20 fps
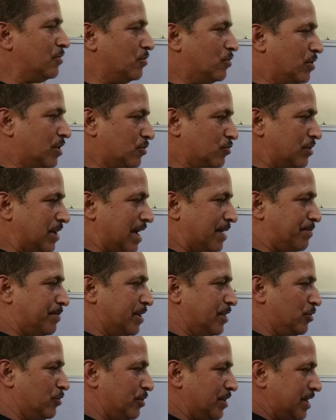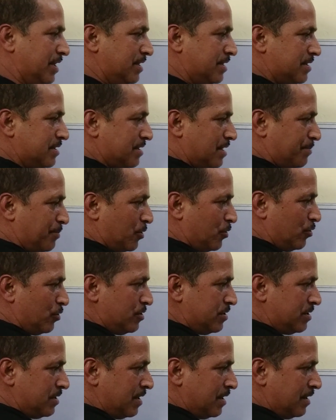What would happen to it?
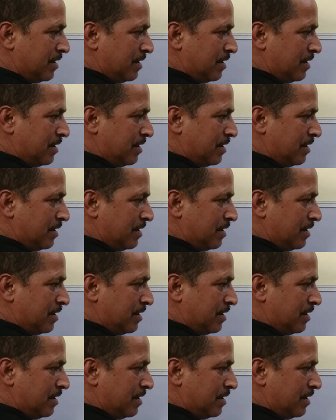Suppose